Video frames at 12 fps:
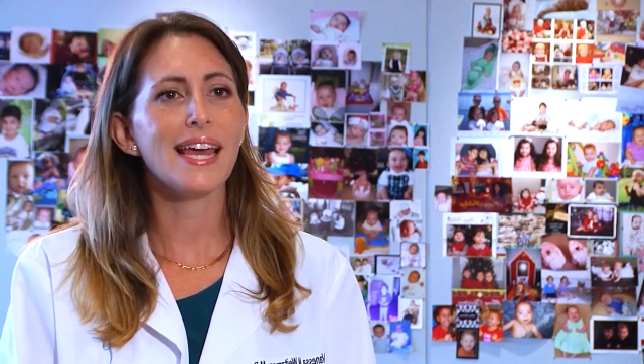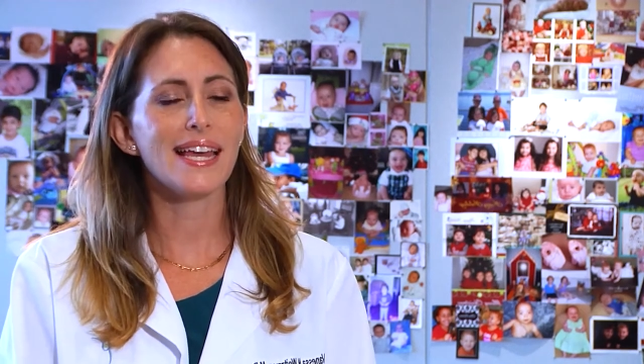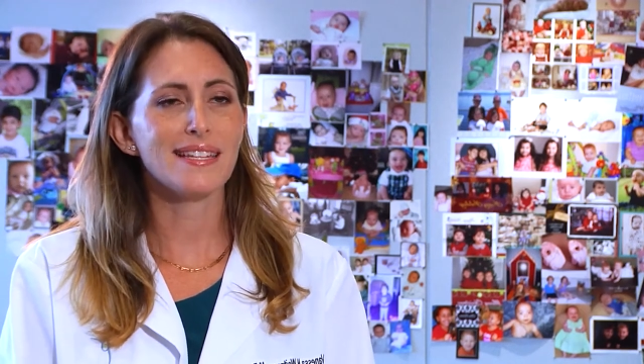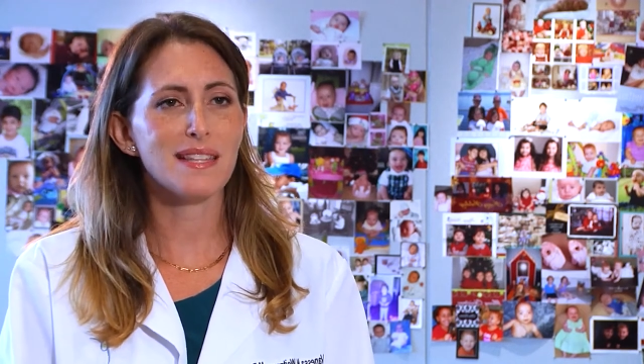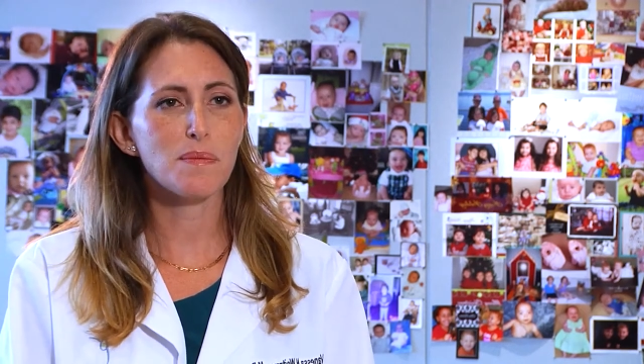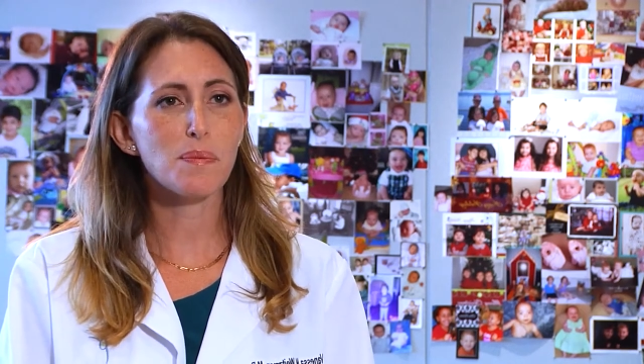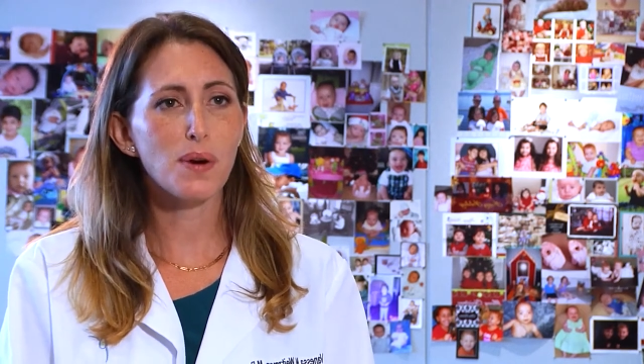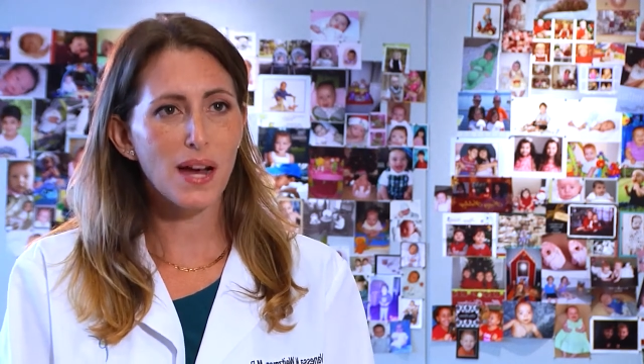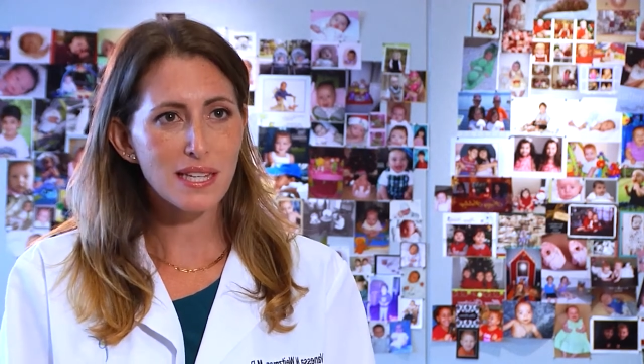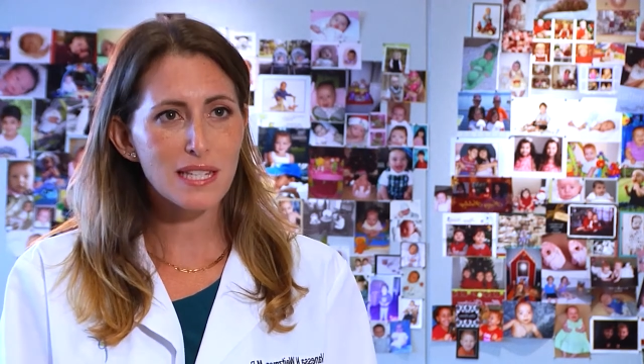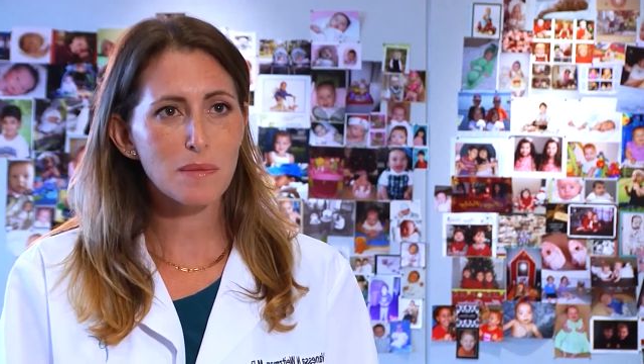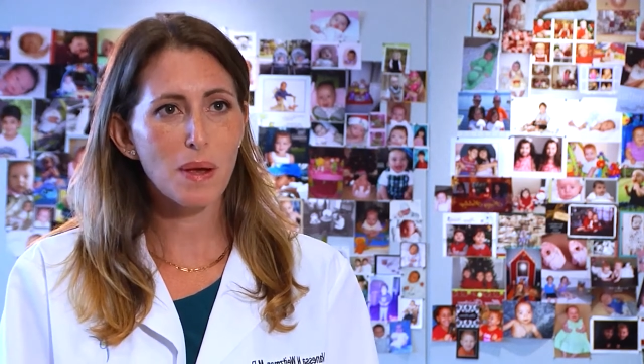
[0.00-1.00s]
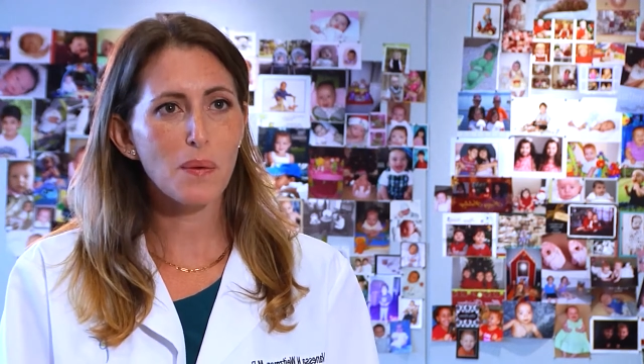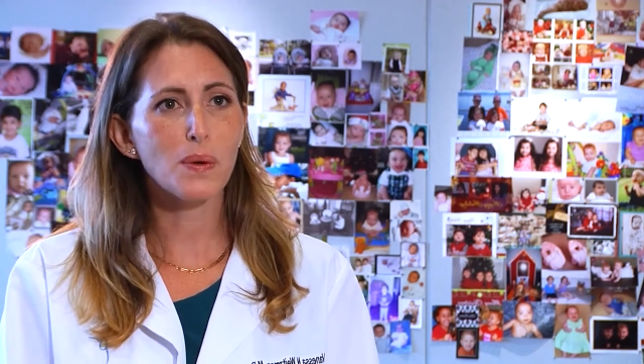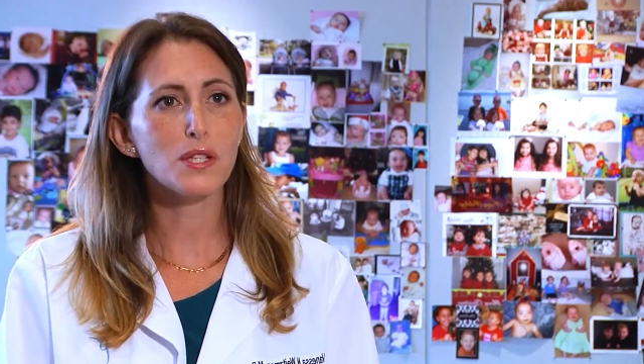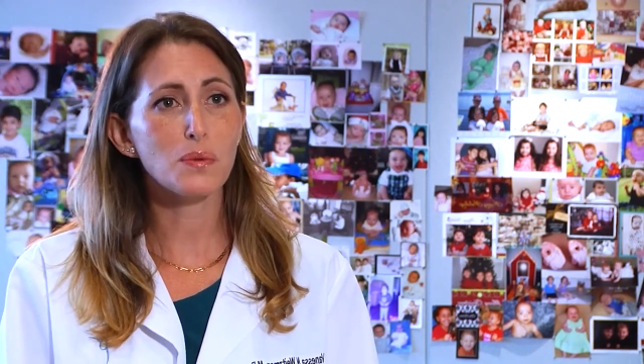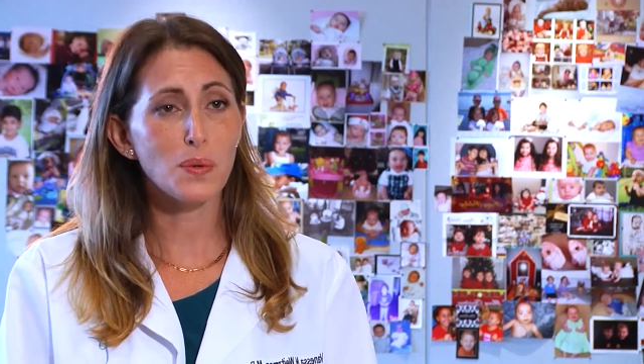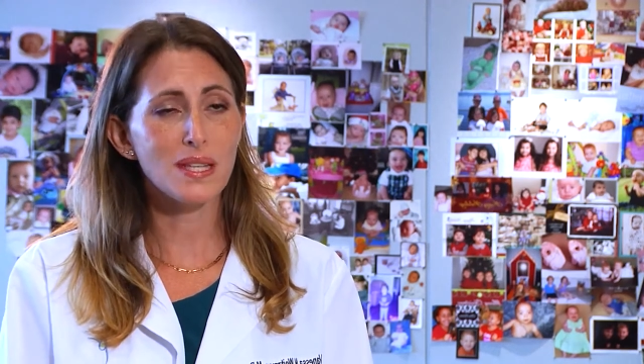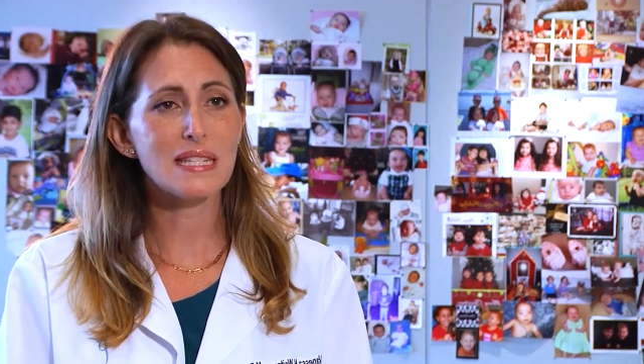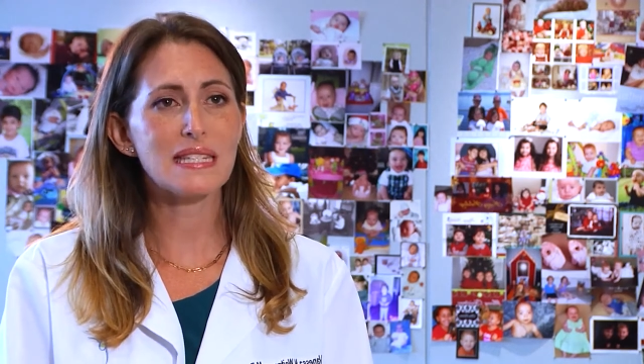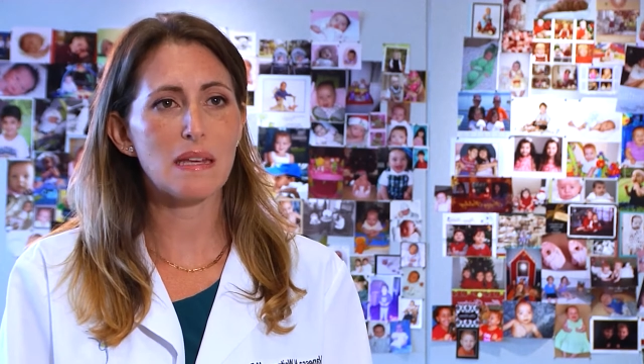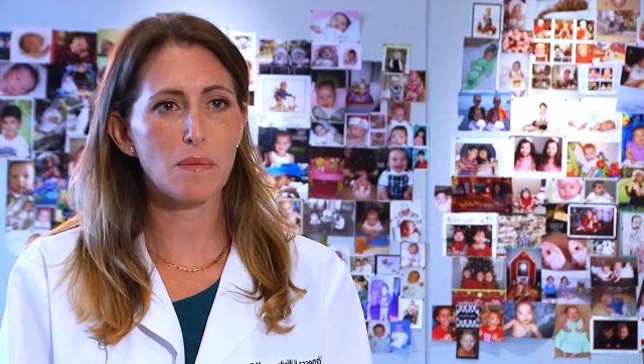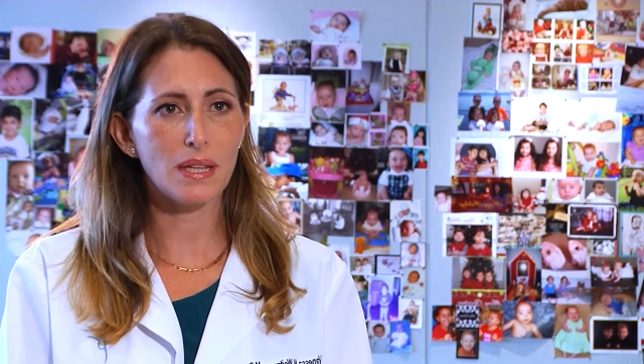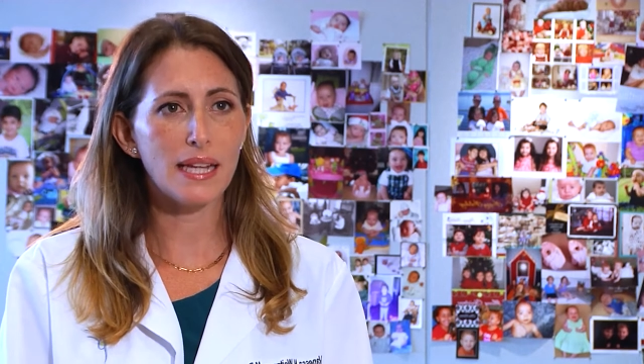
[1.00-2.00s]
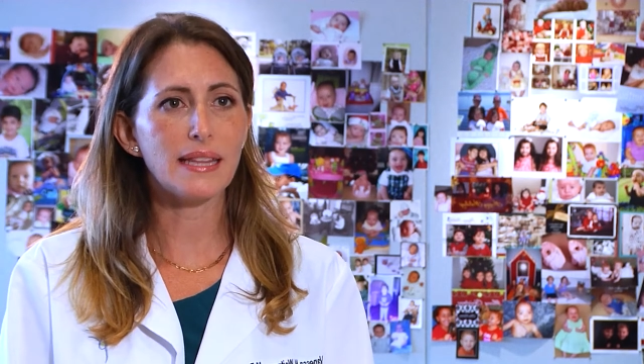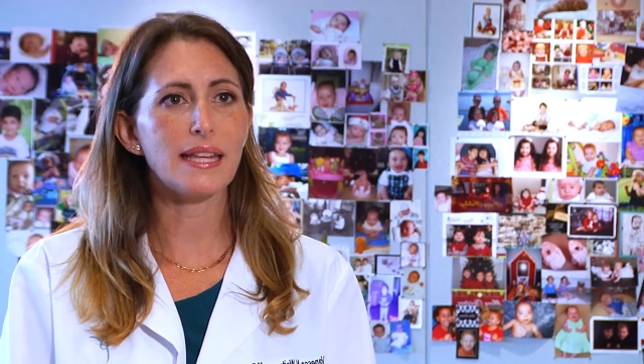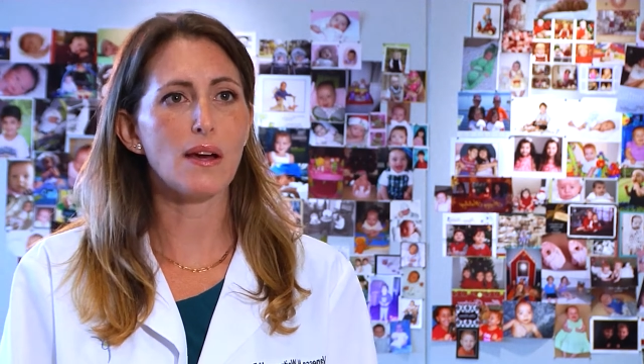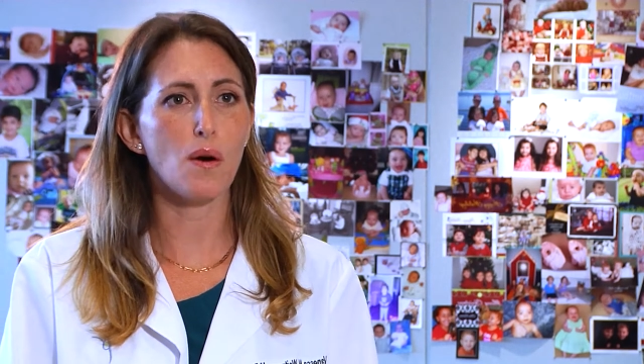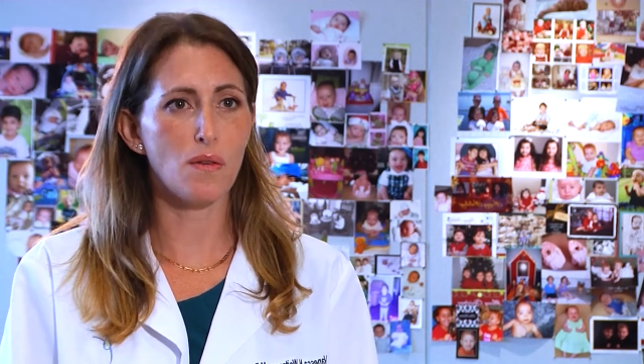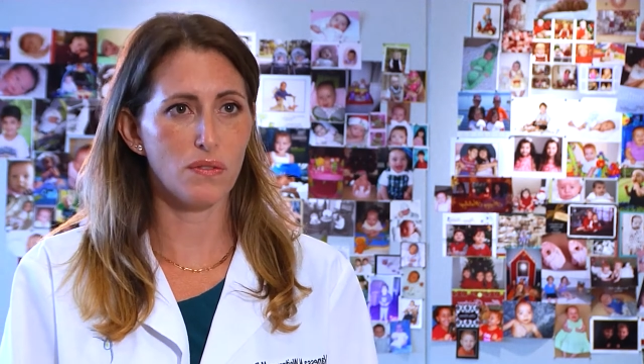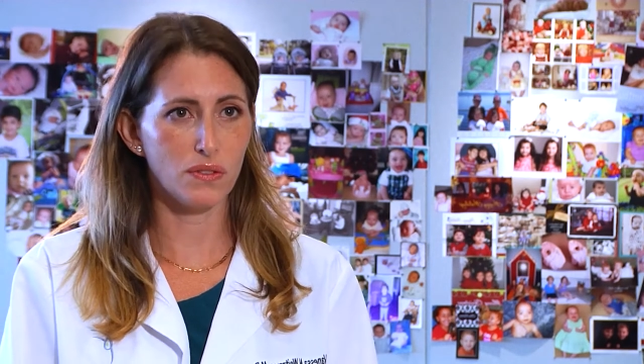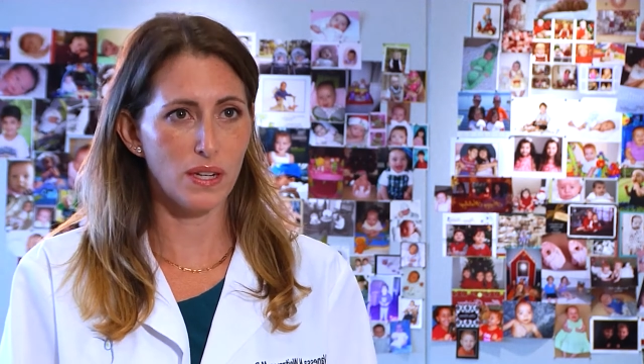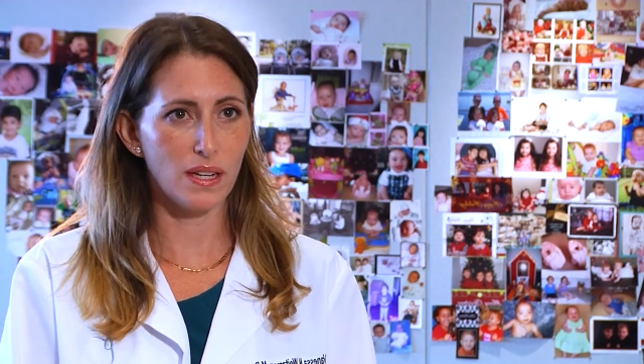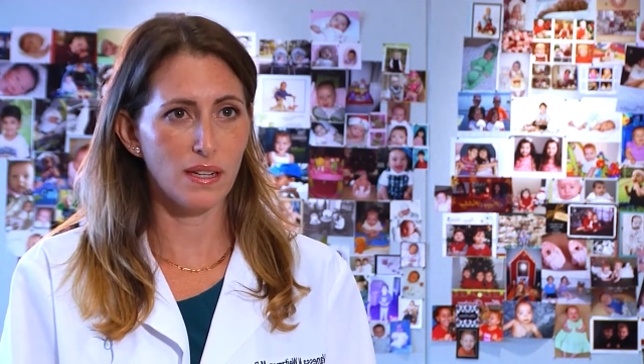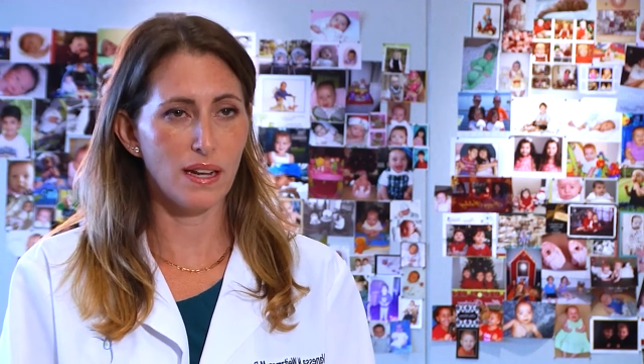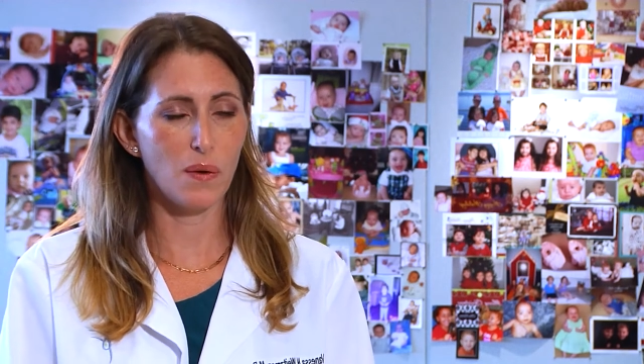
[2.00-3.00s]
is the process by which we stimulate the ovary.